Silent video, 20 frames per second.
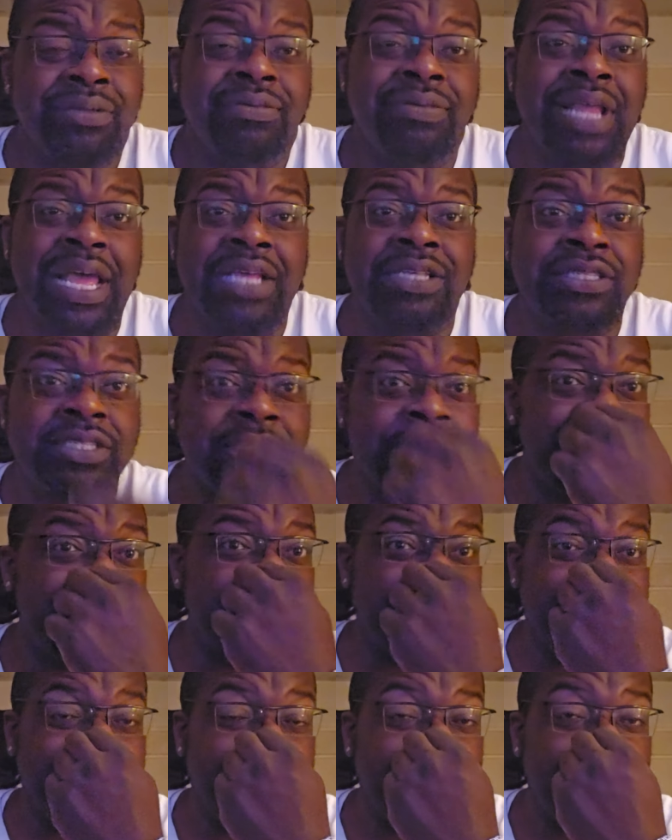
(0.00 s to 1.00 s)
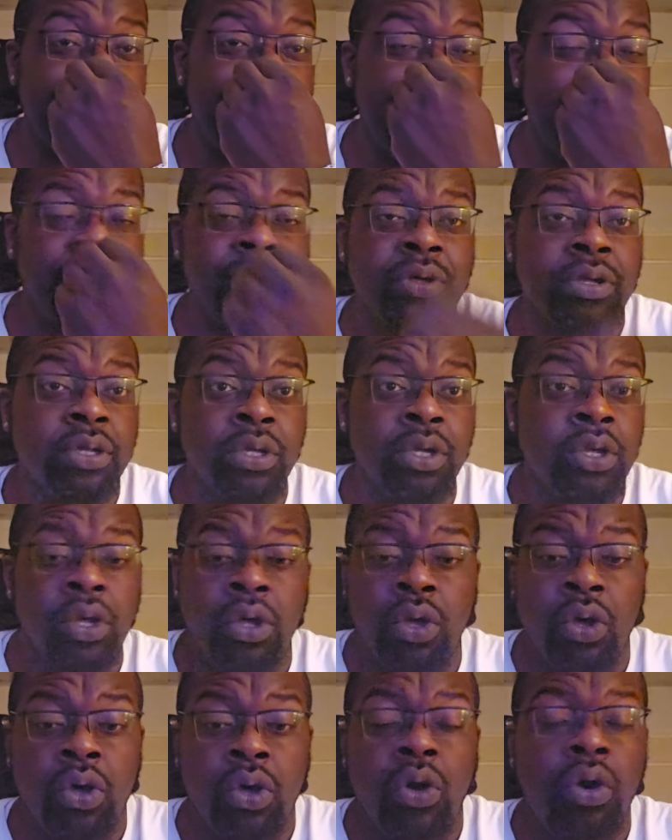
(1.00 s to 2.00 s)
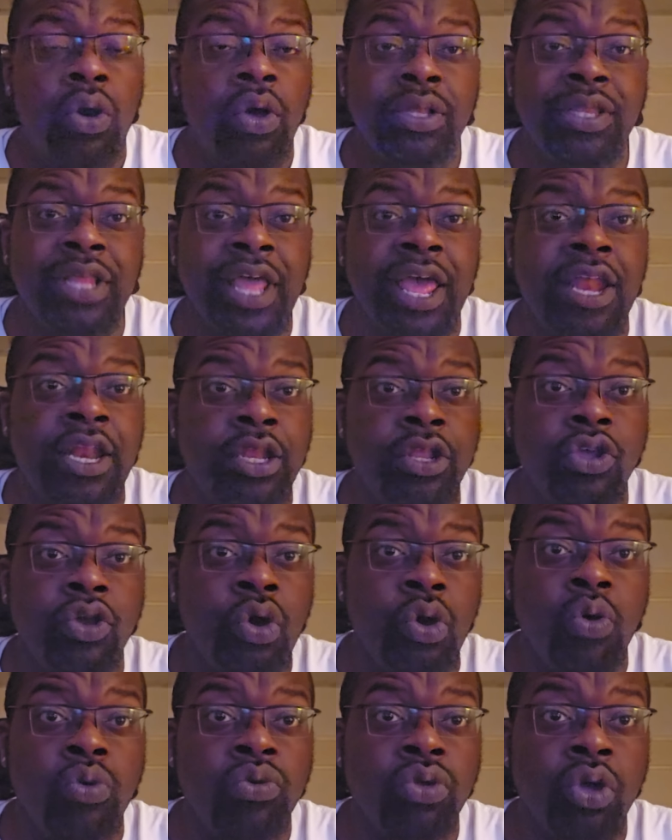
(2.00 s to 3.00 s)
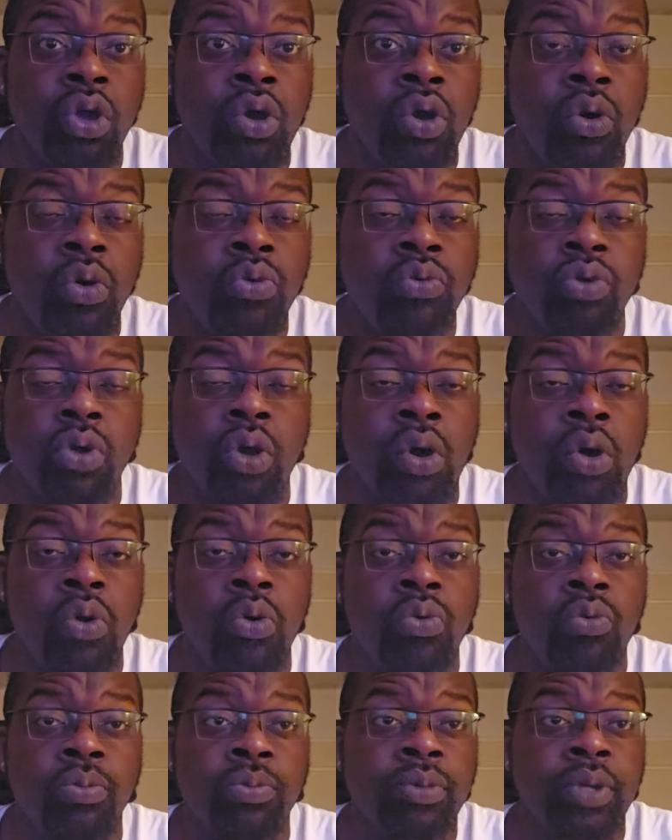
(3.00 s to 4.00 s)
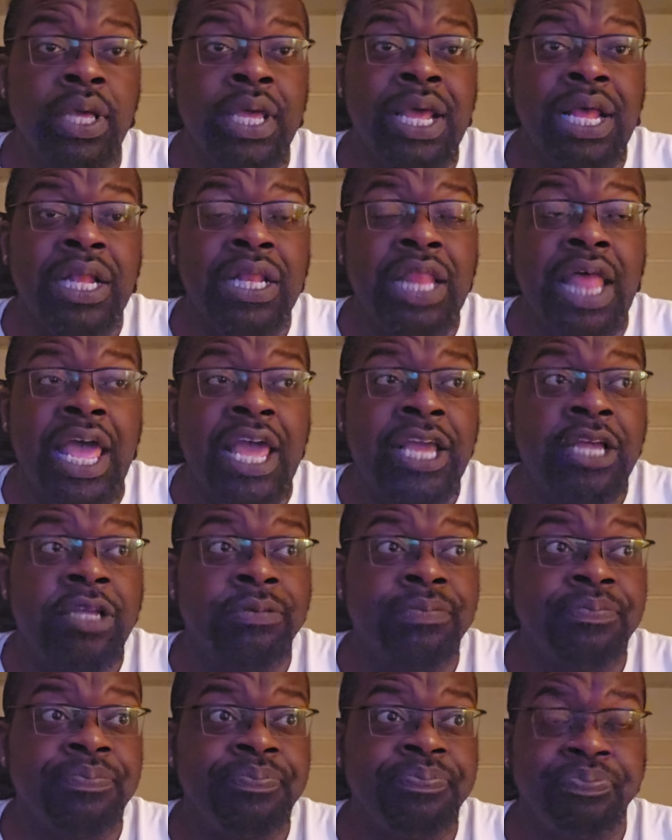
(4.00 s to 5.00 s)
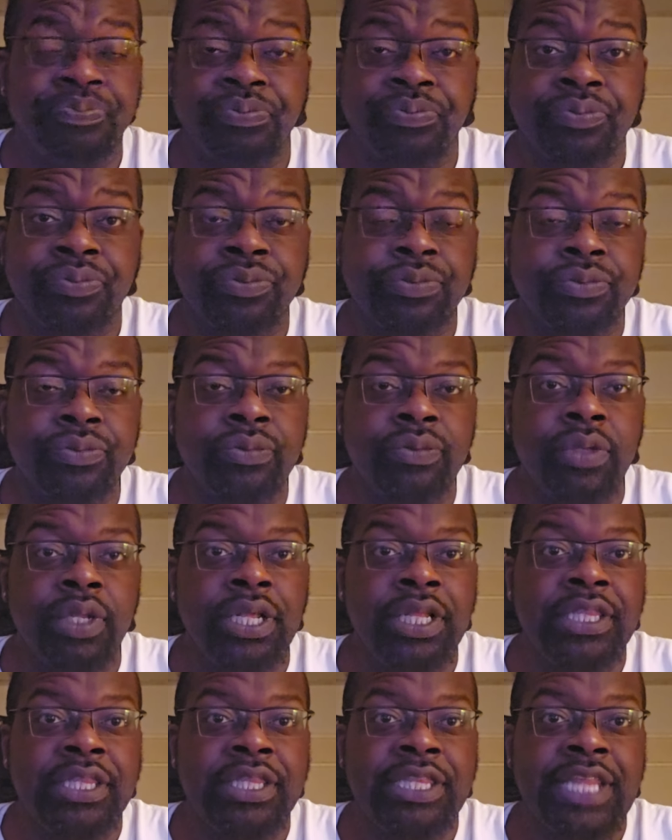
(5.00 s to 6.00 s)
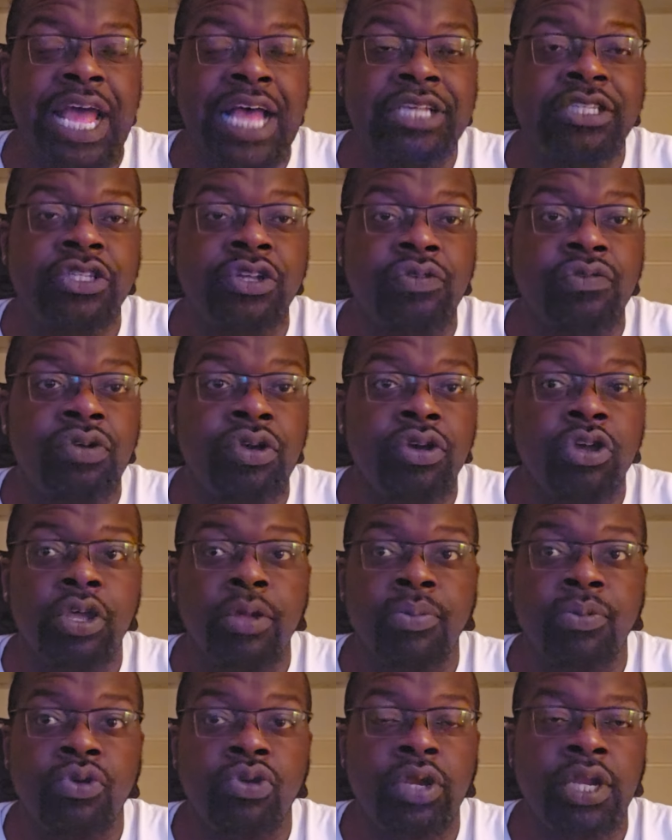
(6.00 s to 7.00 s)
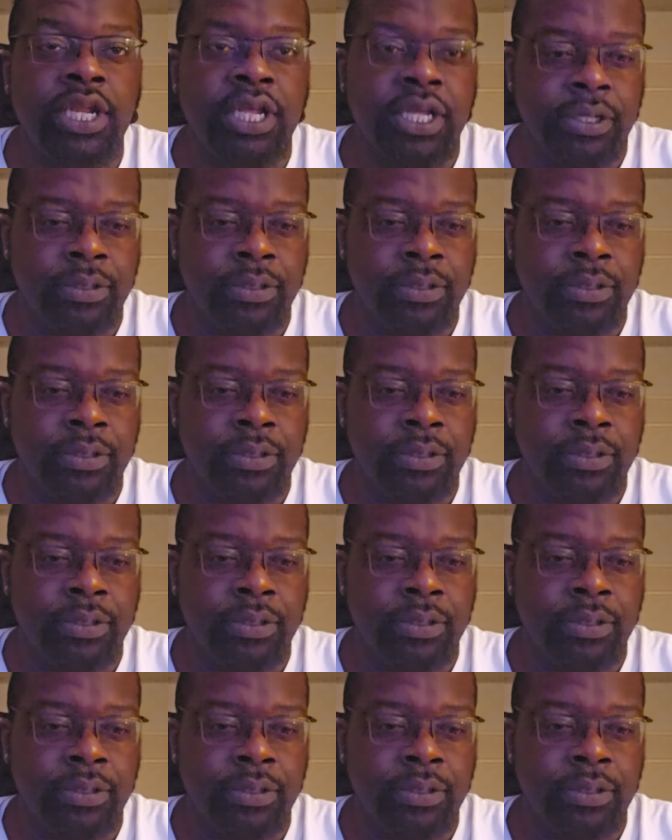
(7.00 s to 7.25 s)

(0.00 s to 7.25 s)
That's your neighbor. And you own your own home. Like, that's the real community.